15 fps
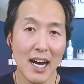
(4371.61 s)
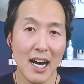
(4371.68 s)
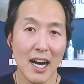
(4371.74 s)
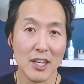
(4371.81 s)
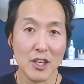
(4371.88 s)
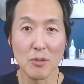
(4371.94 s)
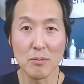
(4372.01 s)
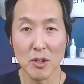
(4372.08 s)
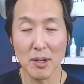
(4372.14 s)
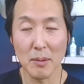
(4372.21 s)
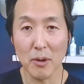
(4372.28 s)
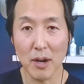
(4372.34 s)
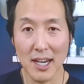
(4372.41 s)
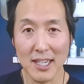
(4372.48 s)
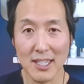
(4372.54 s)
Uh, Youn
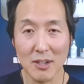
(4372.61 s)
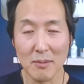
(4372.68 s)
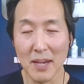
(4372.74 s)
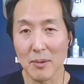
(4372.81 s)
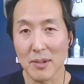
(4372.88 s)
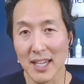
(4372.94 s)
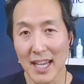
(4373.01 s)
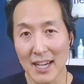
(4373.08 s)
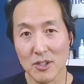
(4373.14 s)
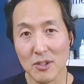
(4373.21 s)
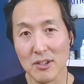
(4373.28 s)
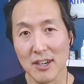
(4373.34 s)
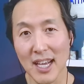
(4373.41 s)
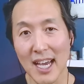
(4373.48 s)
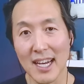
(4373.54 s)
Beauty products are made with
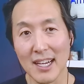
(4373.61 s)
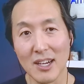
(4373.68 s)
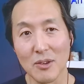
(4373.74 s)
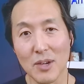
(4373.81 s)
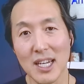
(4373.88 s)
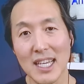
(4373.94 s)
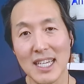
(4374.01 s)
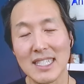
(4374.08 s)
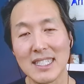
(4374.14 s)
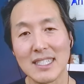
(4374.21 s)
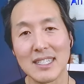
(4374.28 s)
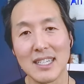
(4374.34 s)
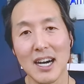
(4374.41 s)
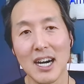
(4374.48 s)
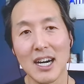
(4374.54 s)
natural and organic ingredients.